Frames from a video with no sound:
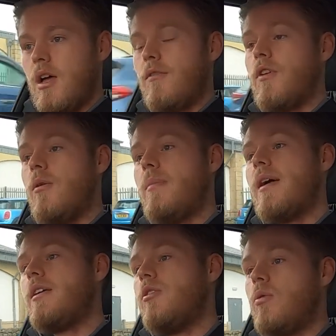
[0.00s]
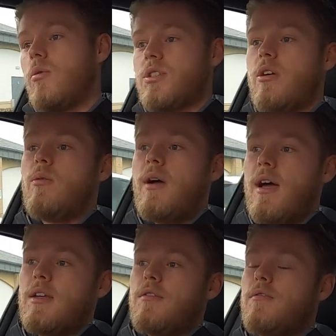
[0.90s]
I've got a mate who also
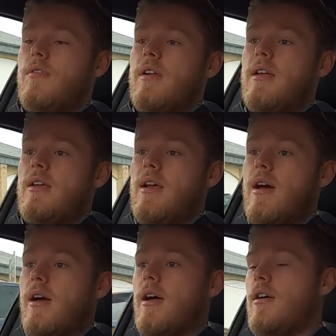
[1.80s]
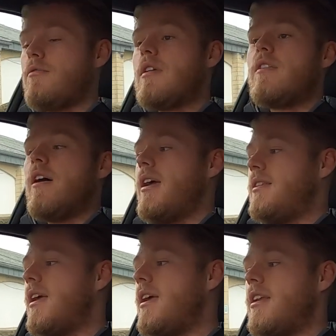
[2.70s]
had a
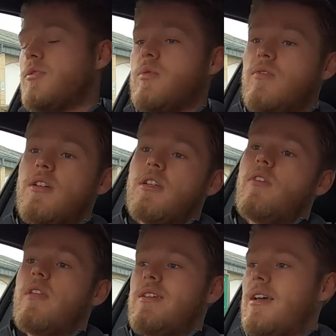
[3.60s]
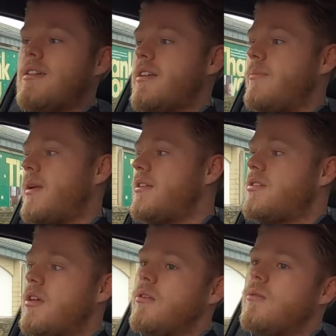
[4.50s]
330D, and his was rusted on the exact same place
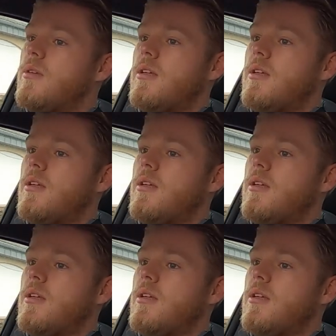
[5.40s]
too.